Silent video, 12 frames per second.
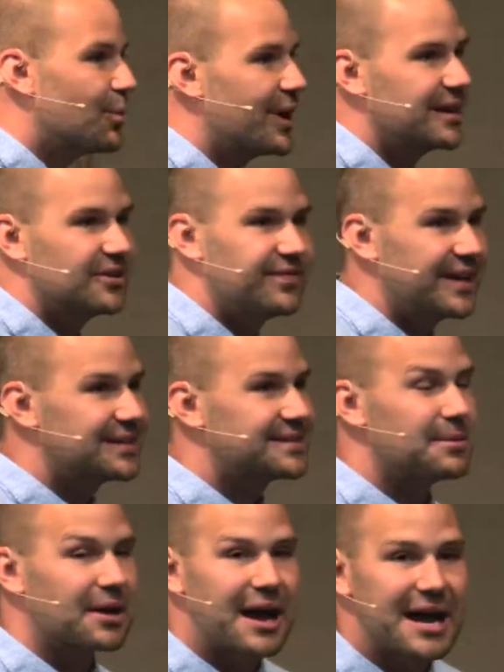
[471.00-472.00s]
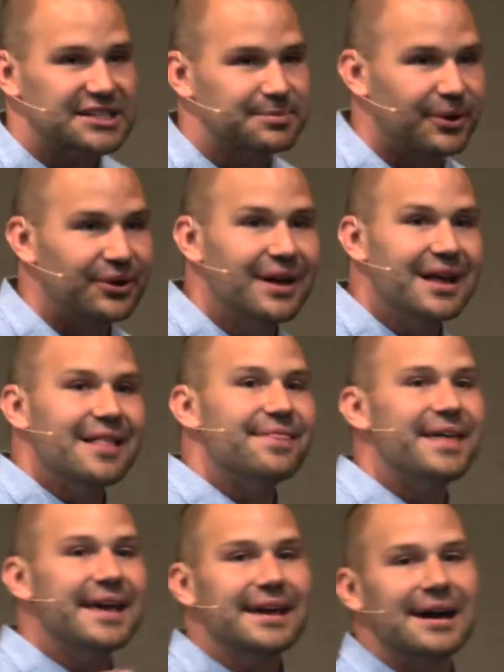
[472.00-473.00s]
way to advance the gospel,
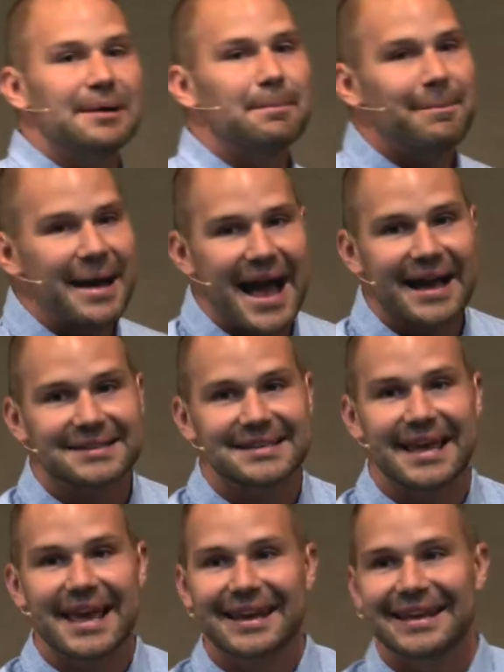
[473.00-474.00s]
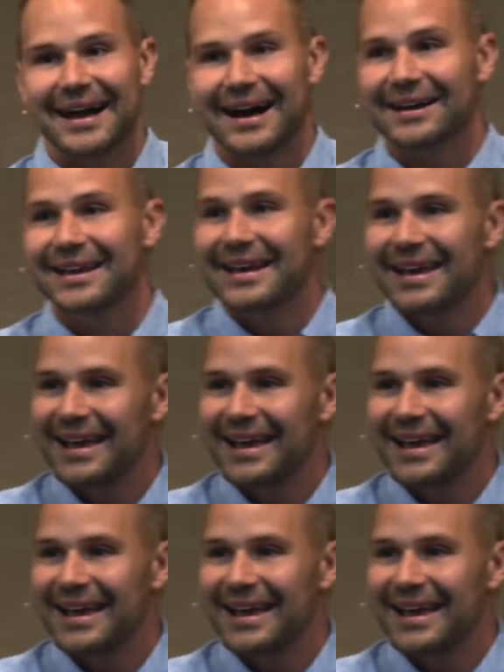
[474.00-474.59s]
they come back to Antioch,